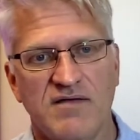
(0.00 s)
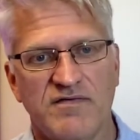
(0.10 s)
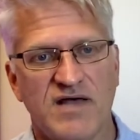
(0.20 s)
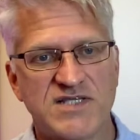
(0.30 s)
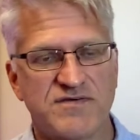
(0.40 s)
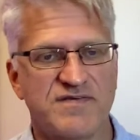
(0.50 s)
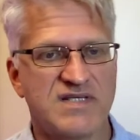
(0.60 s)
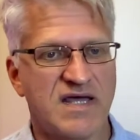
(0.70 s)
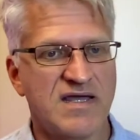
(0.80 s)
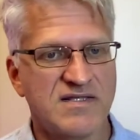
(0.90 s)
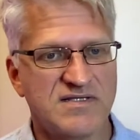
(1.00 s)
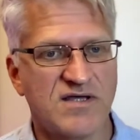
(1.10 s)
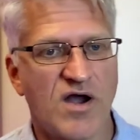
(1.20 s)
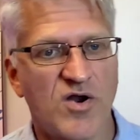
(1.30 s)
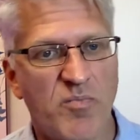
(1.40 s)
philosopher of science
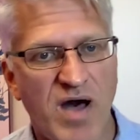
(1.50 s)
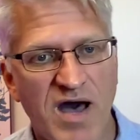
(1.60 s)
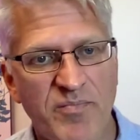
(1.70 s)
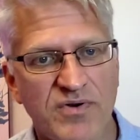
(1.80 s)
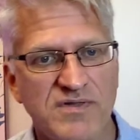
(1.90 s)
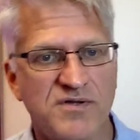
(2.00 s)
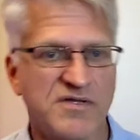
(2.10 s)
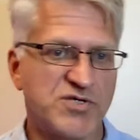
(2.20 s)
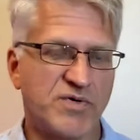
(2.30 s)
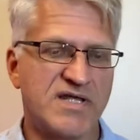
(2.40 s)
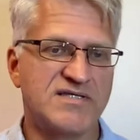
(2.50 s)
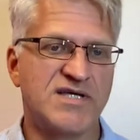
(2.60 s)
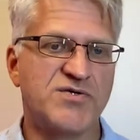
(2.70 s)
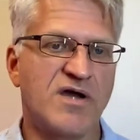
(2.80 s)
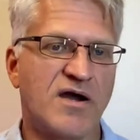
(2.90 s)
Karl Popper in the early 20th
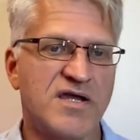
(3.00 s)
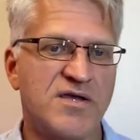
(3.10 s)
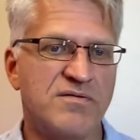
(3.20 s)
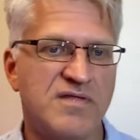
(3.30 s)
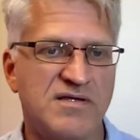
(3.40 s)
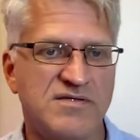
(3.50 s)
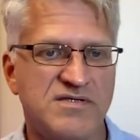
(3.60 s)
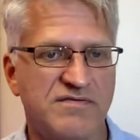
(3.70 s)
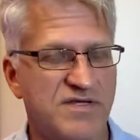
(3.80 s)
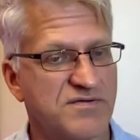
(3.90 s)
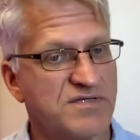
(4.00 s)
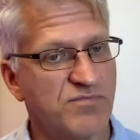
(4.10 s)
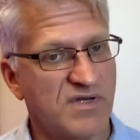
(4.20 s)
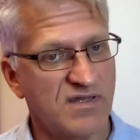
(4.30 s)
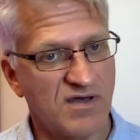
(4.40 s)
century argued that, you know,
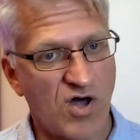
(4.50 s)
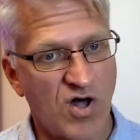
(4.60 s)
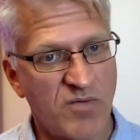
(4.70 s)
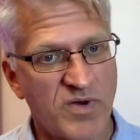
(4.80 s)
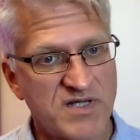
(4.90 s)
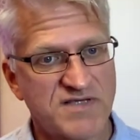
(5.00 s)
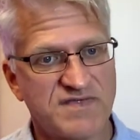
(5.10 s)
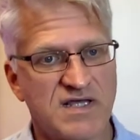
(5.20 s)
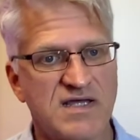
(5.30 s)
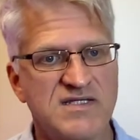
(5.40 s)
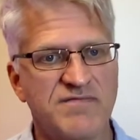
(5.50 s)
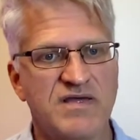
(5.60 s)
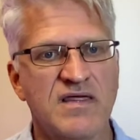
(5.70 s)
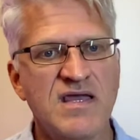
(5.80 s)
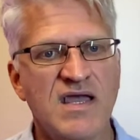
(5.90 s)
one of the hallmarks of
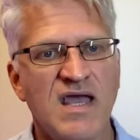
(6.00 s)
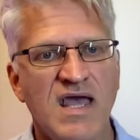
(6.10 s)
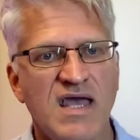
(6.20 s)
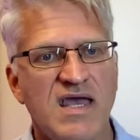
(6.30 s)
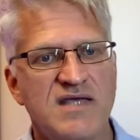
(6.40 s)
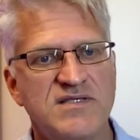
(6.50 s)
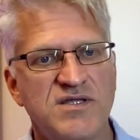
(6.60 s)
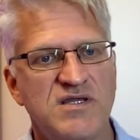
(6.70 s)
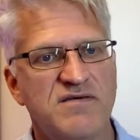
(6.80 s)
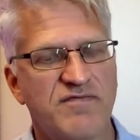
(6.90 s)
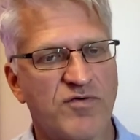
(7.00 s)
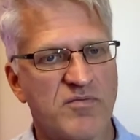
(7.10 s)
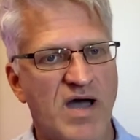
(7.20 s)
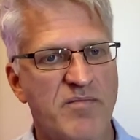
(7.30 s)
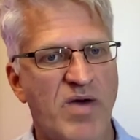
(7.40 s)
scientific thinking is that you need to
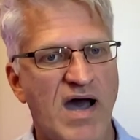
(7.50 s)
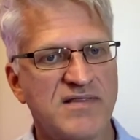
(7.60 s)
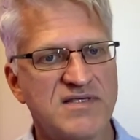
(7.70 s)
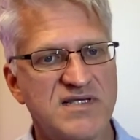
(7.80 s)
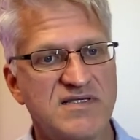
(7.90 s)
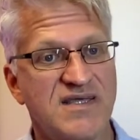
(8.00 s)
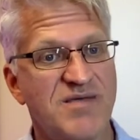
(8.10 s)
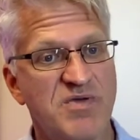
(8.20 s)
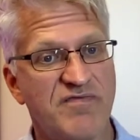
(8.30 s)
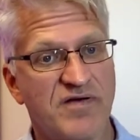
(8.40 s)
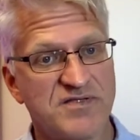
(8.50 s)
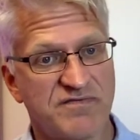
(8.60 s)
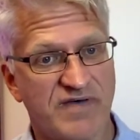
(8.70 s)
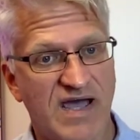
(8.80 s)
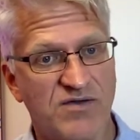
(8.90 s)
form hypotheses that can be
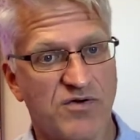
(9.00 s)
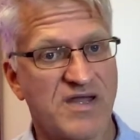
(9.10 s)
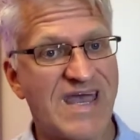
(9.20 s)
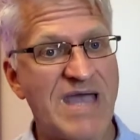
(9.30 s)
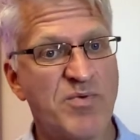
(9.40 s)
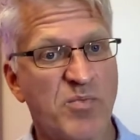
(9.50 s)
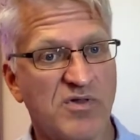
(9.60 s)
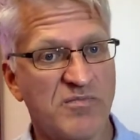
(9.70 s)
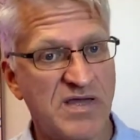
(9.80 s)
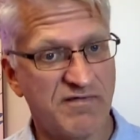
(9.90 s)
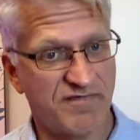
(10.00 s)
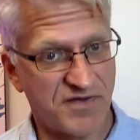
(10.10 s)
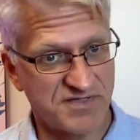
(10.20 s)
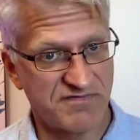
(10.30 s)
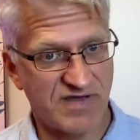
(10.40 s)
falsified or are capable of being
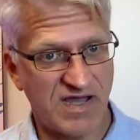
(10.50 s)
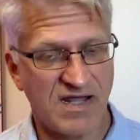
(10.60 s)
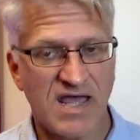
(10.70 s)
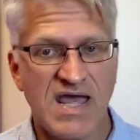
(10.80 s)
falsified.